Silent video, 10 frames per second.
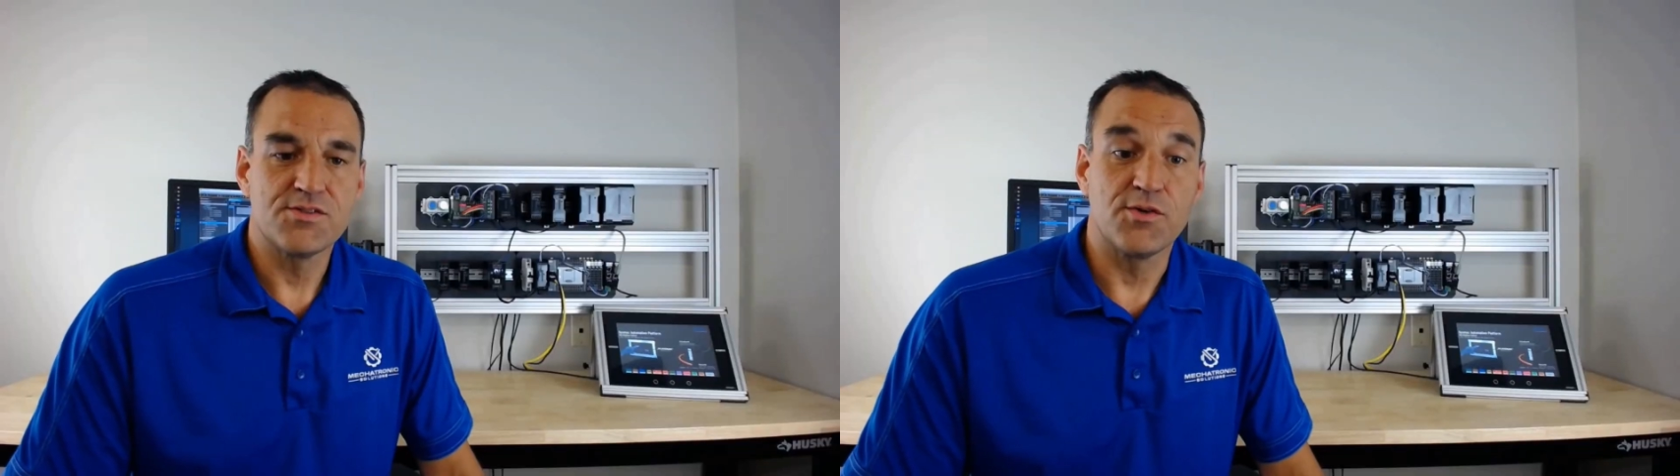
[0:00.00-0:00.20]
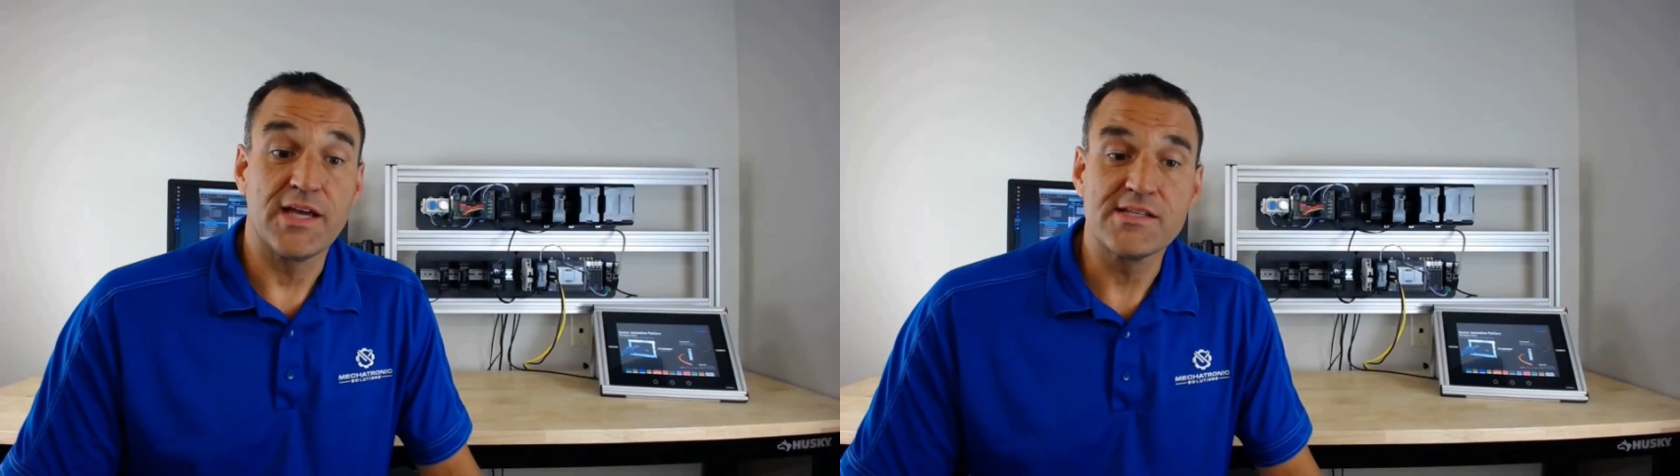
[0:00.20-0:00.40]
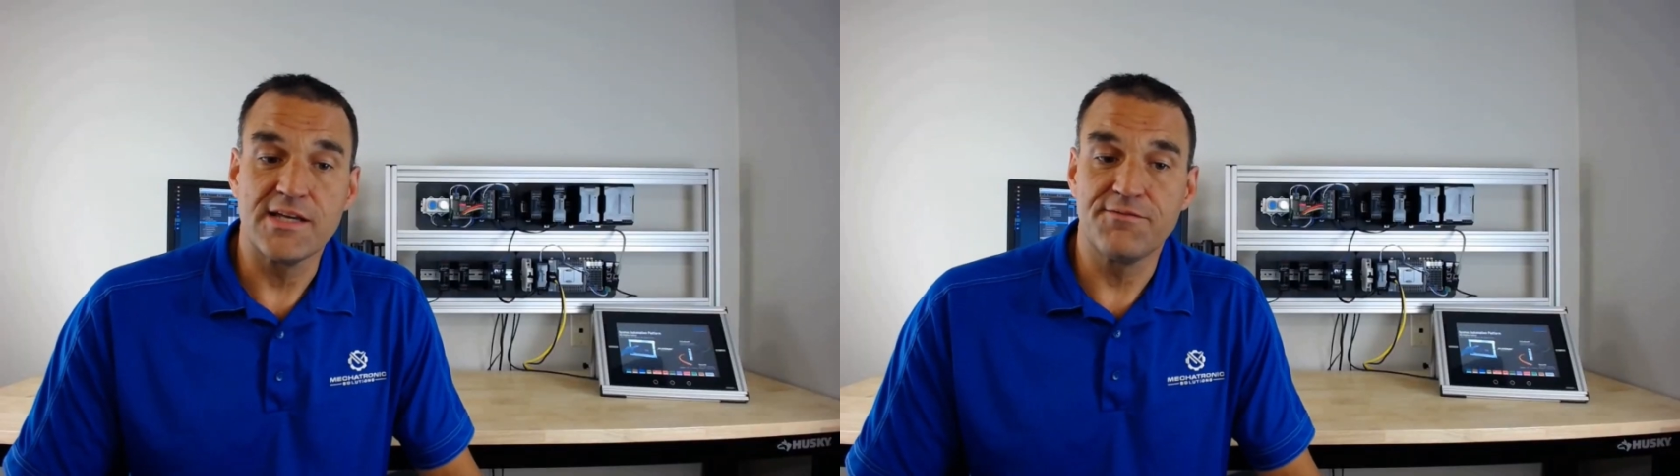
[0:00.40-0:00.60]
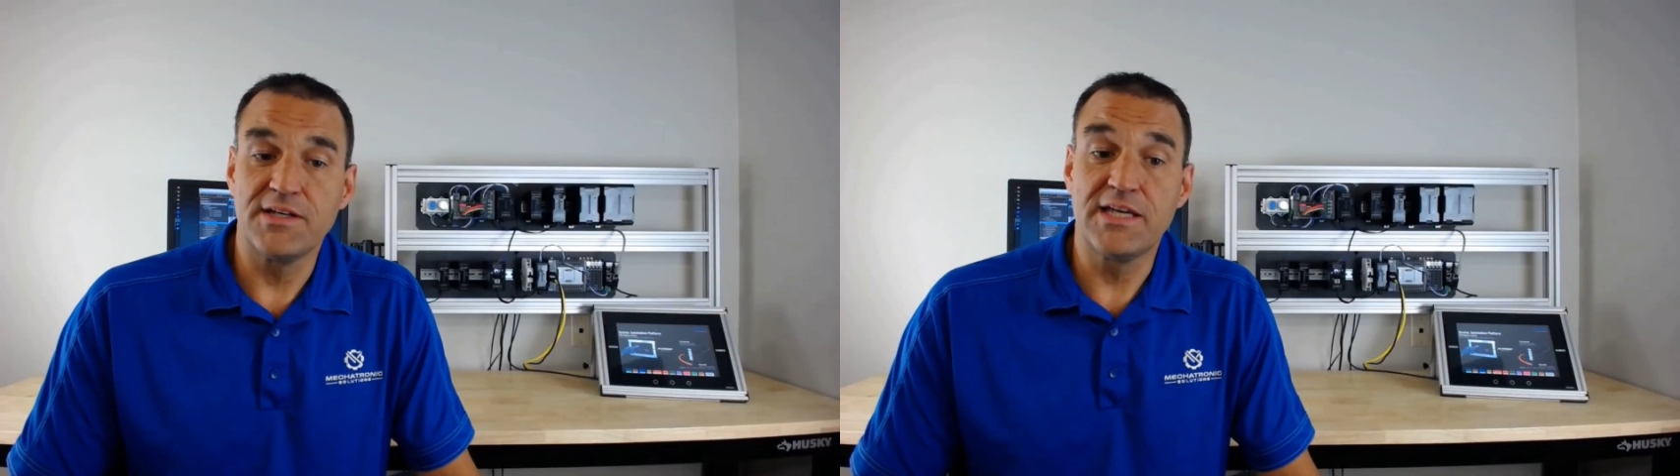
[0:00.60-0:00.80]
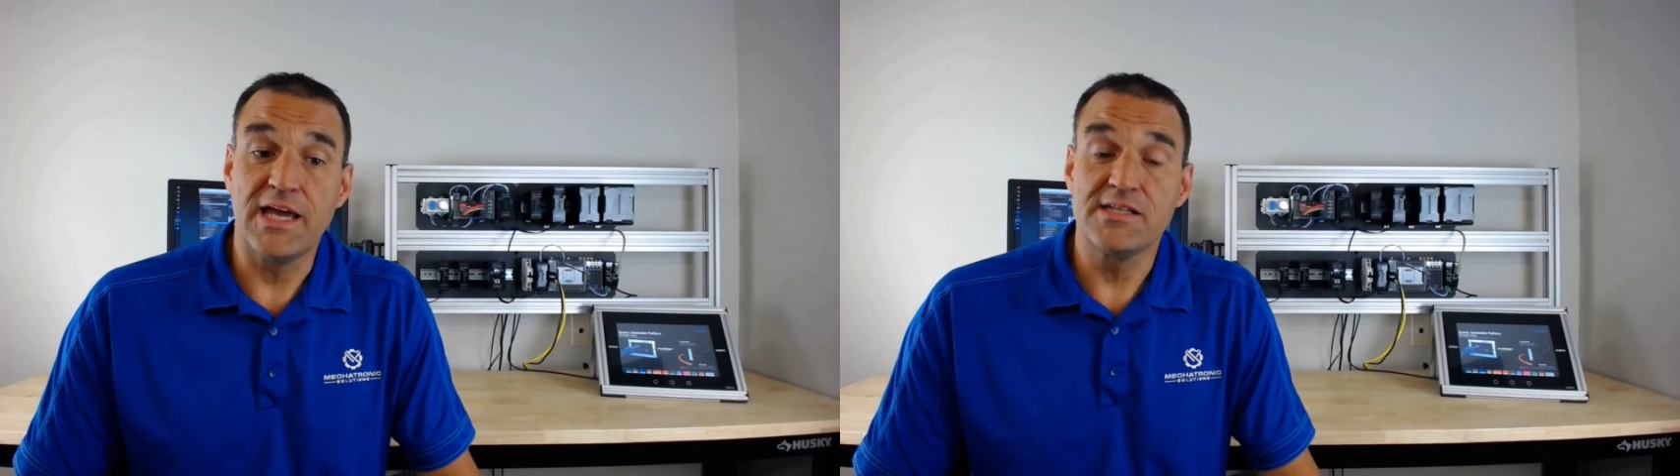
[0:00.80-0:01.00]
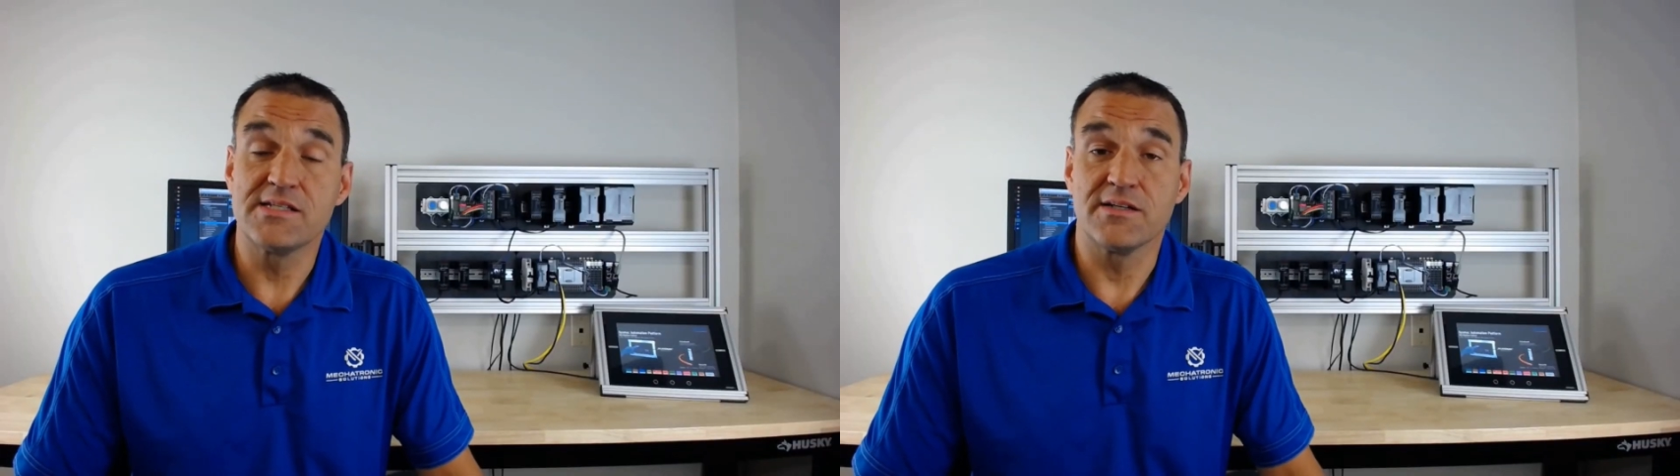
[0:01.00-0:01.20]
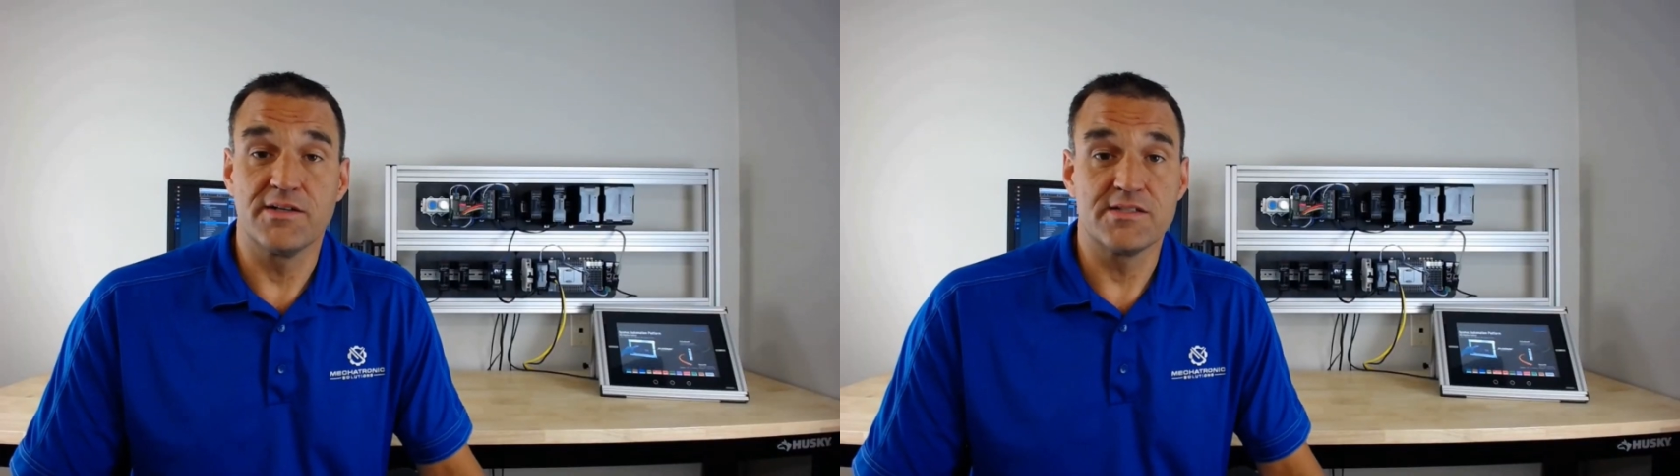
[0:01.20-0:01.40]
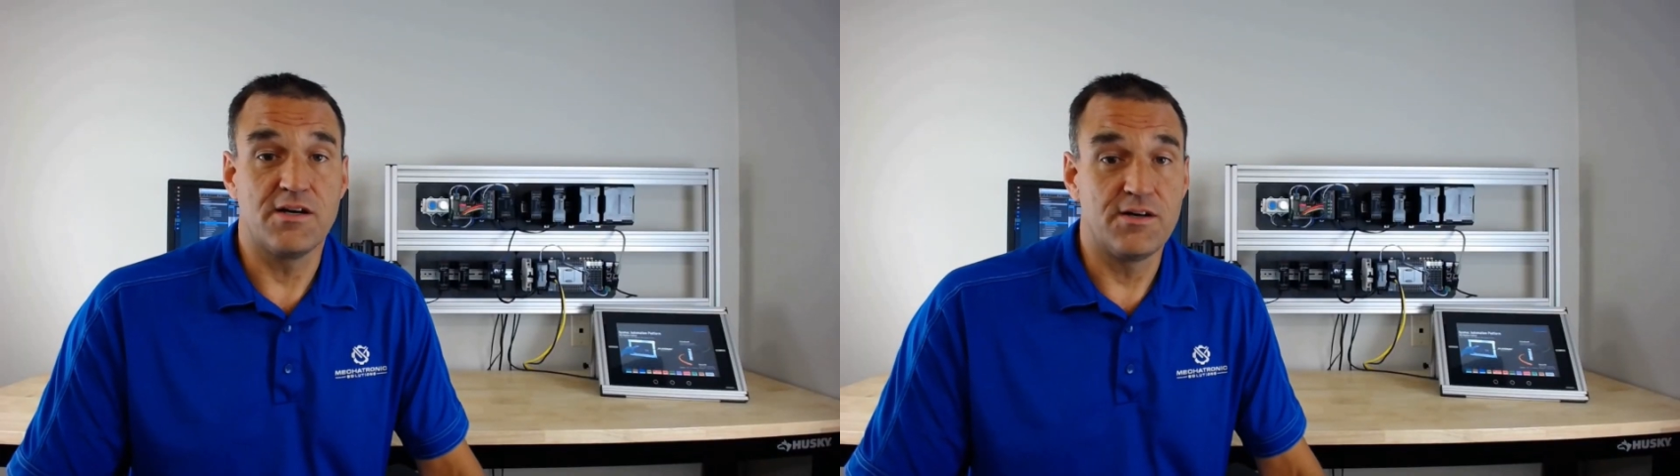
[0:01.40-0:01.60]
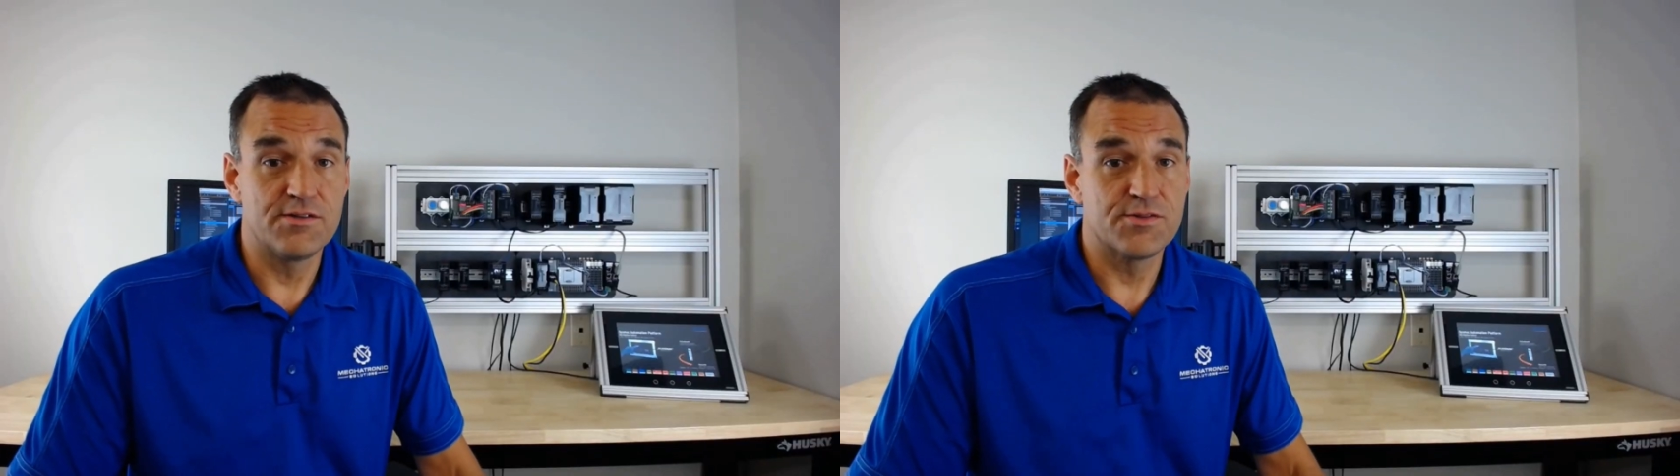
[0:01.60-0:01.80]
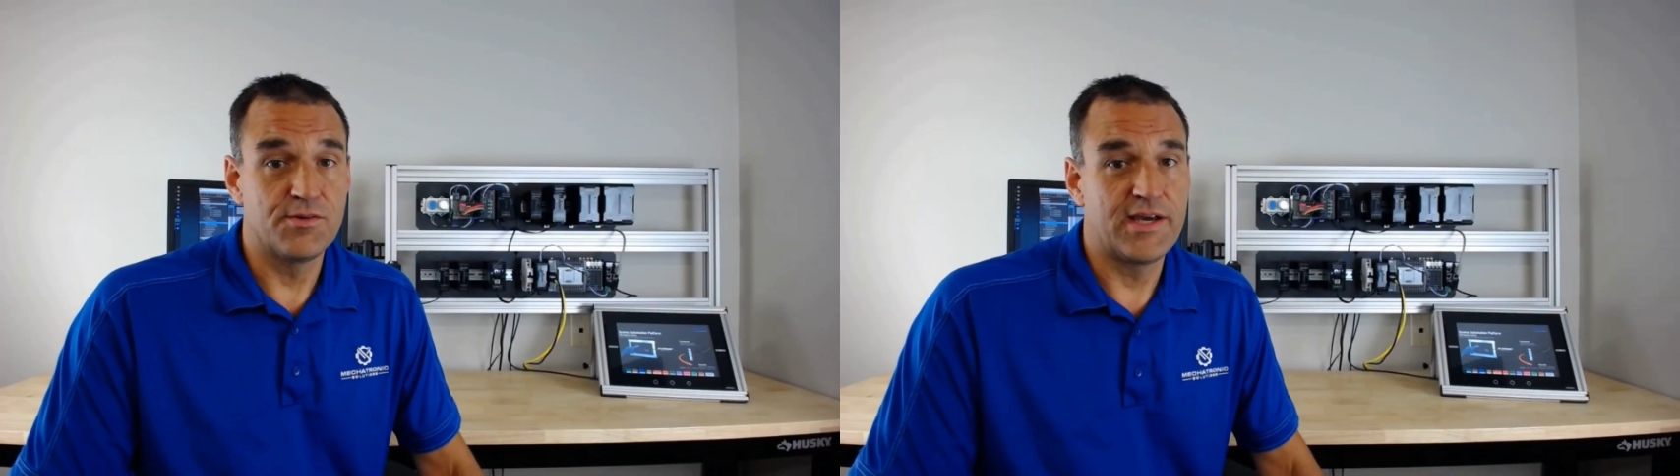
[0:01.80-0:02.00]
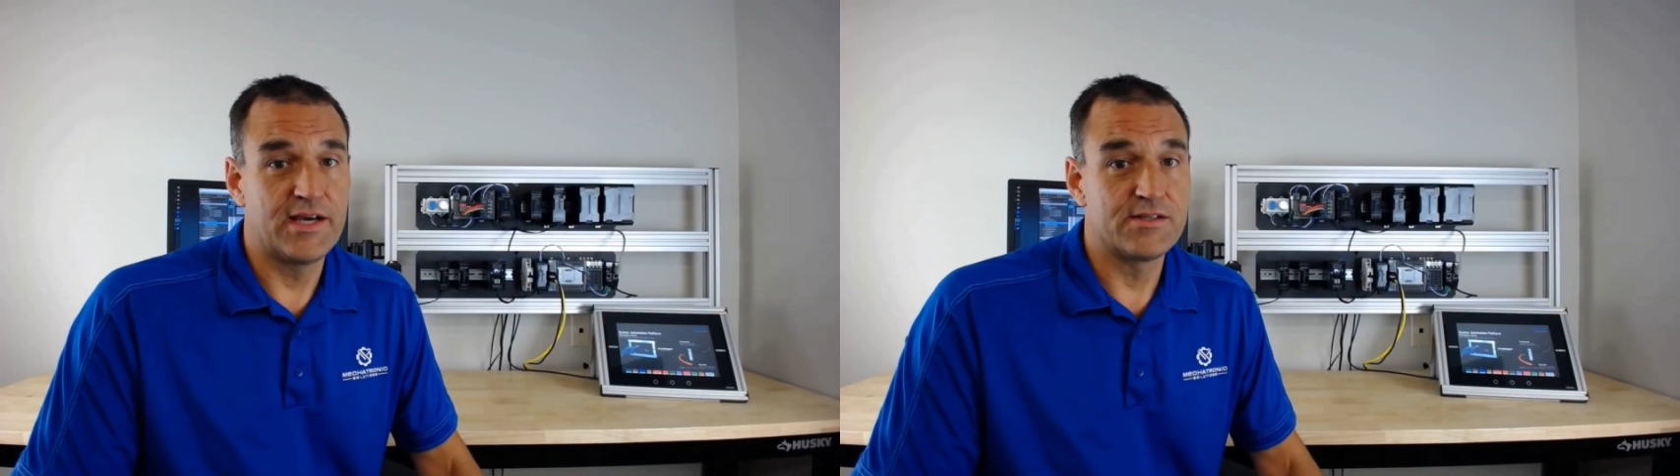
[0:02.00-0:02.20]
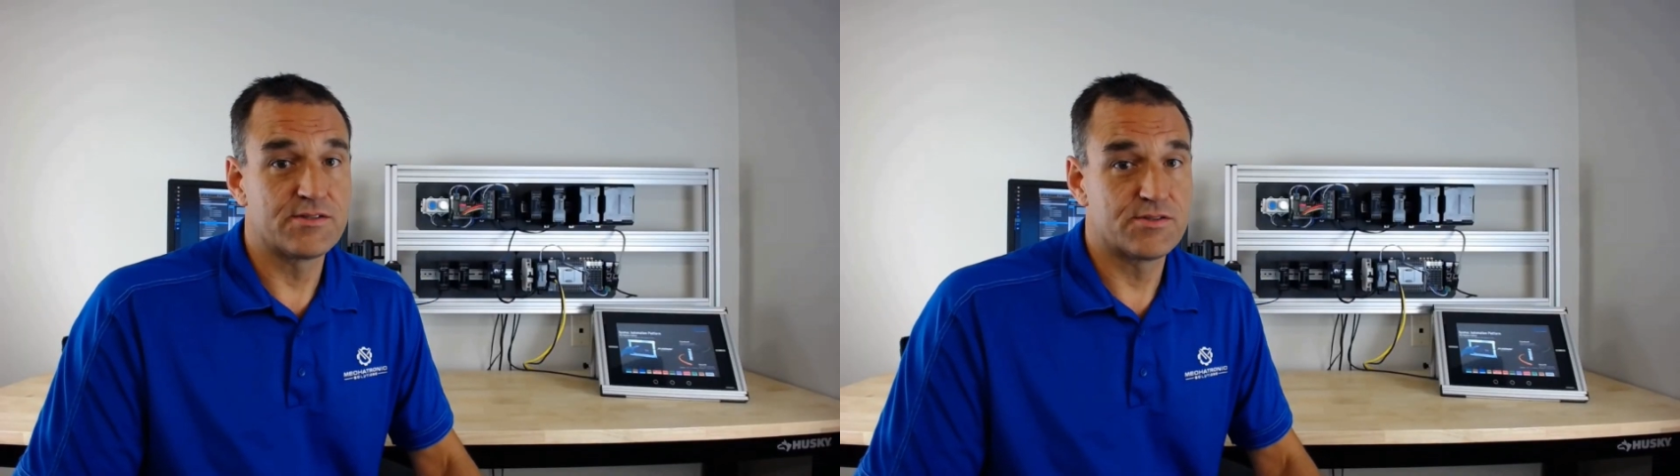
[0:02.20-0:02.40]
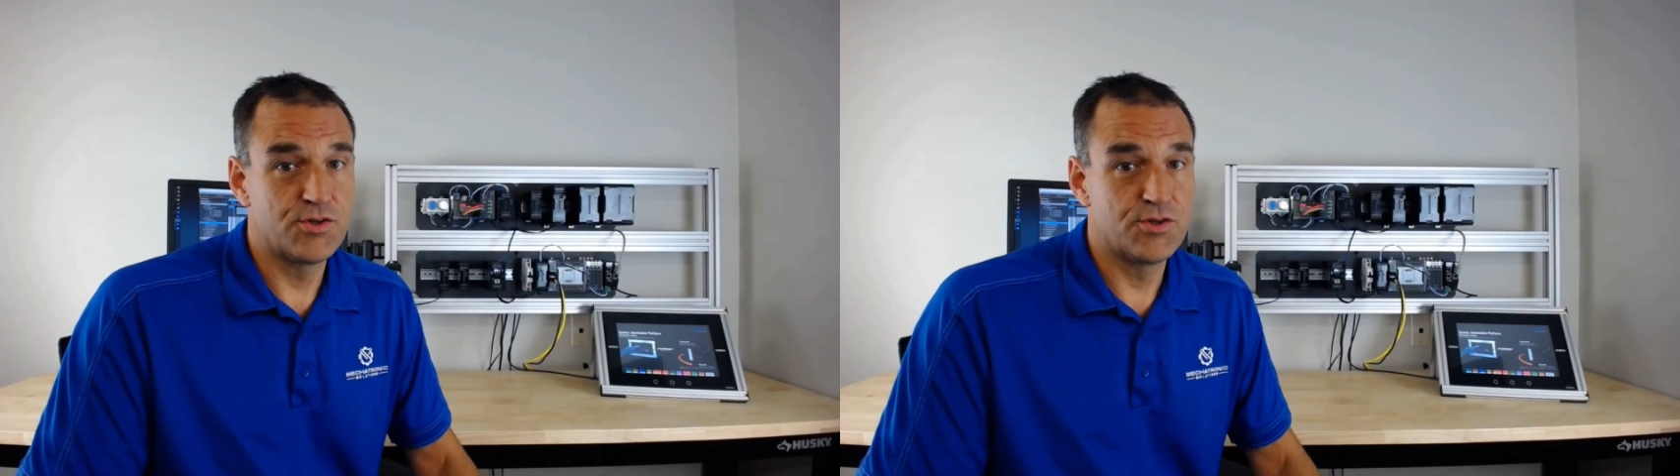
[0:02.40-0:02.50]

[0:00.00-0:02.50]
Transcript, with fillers: So the S8VK series also has